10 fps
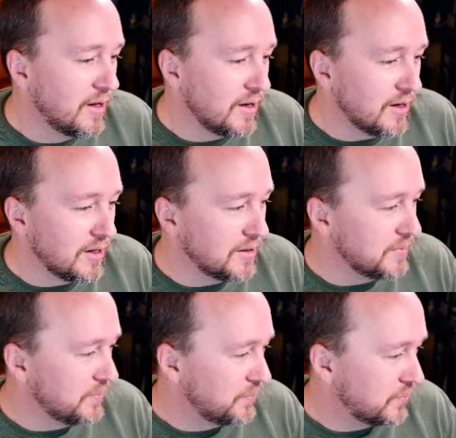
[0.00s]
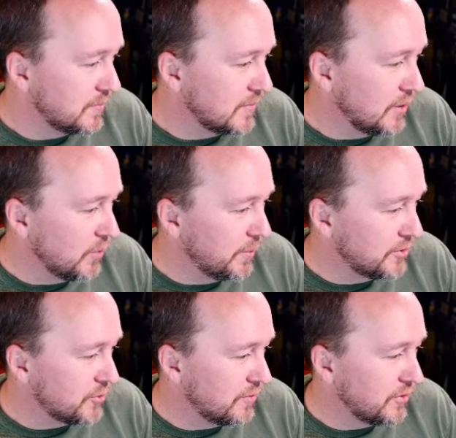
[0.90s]
and want to
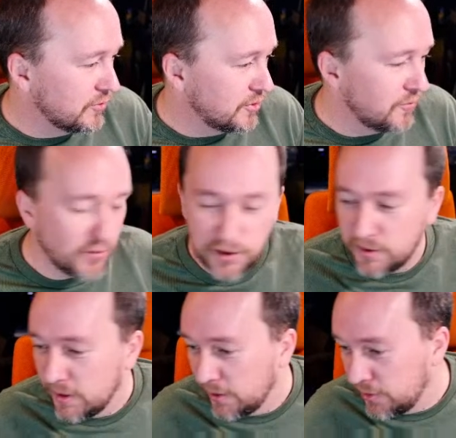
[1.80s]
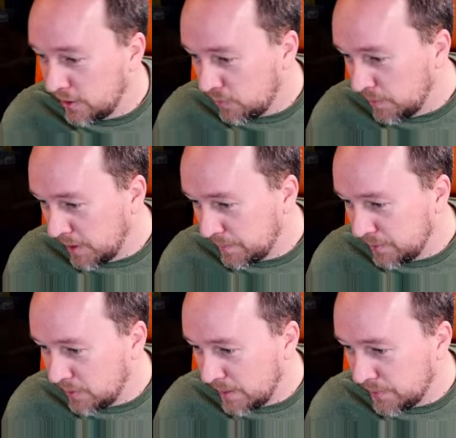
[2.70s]
make sure everything's good for you. And I think we might be
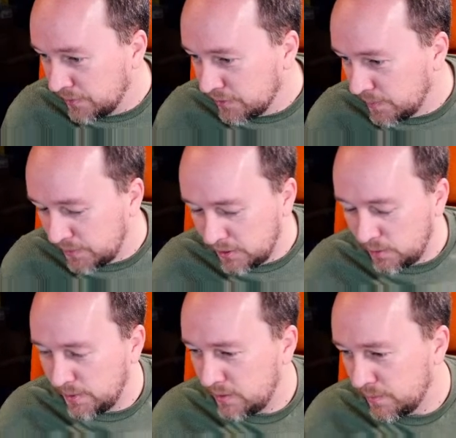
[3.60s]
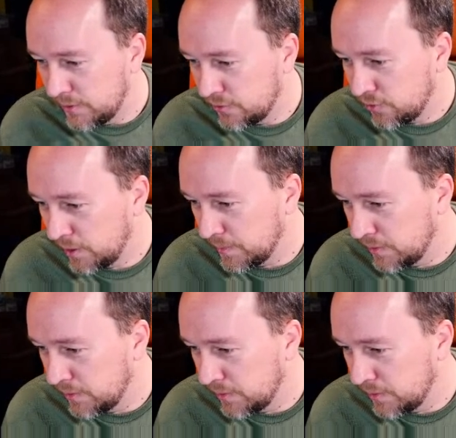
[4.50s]
wrapping this up in a little bit. Been streaming